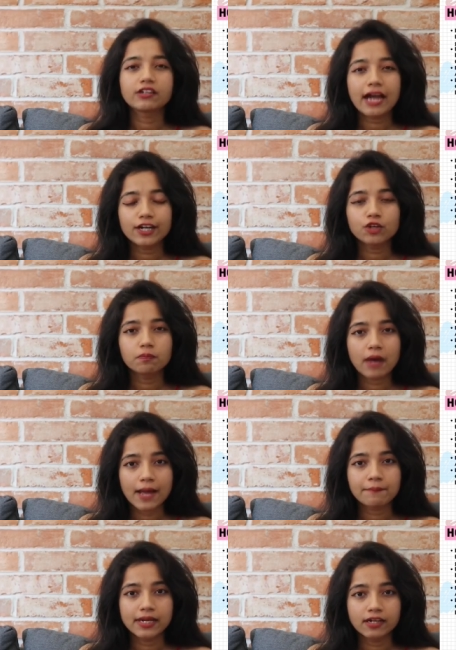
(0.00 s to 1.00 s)
try to
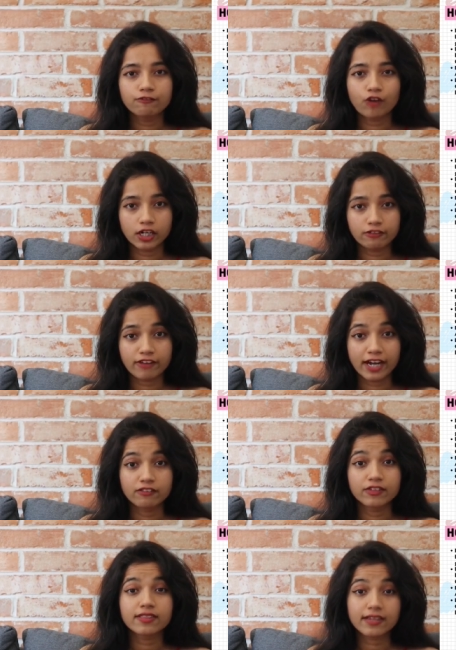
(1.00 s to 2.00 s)
buy milk
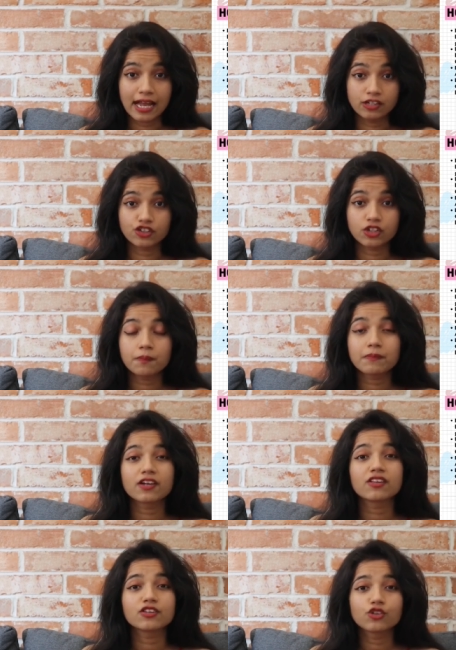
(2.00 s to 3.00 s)
fortified with calcium
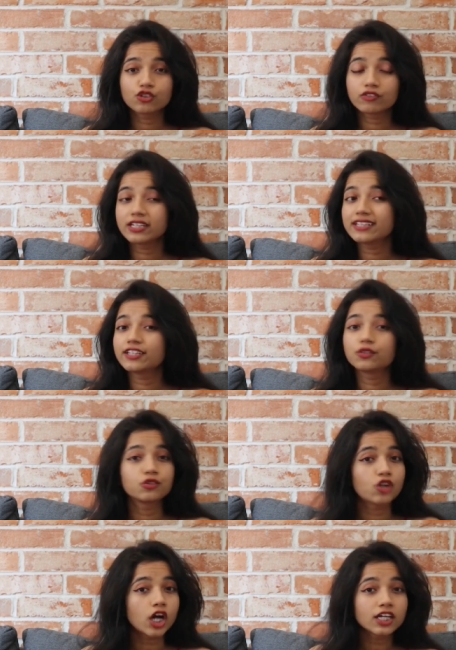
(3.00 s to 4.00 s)
because usually they
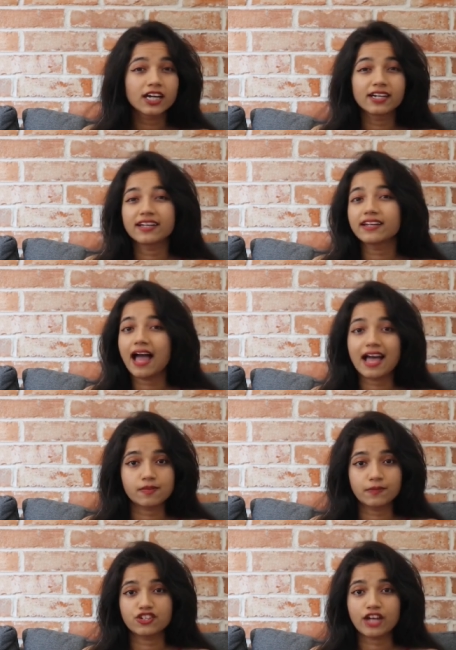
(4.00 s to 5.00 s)
do not contain
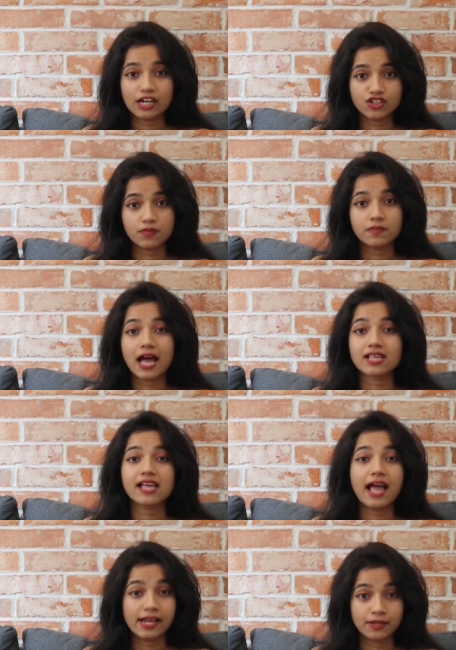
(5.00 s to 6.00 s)
as much calcium as